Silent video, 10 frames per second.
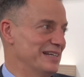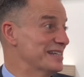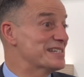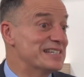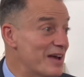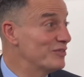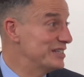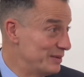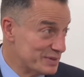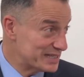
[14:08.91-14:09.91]

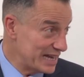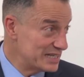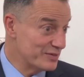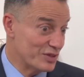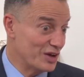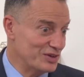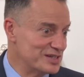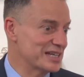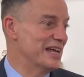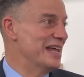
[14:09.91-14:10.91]
70% of
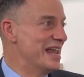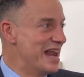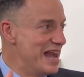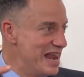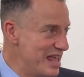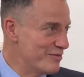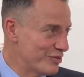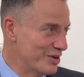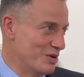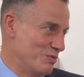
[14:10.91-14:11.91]
those
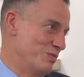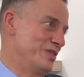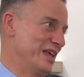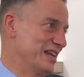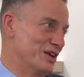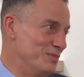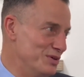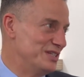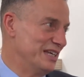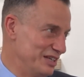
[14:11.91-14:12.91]
live within
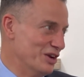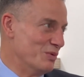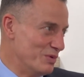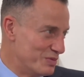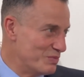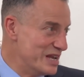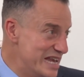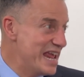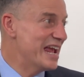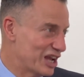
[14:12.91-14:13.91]
commuting, with
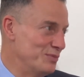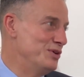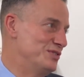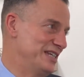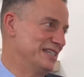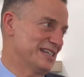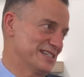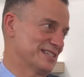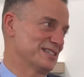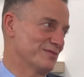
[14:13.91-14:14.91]
near commuting
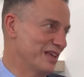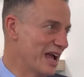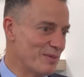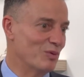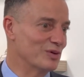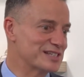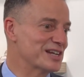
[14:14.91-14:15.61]
distance of the airport.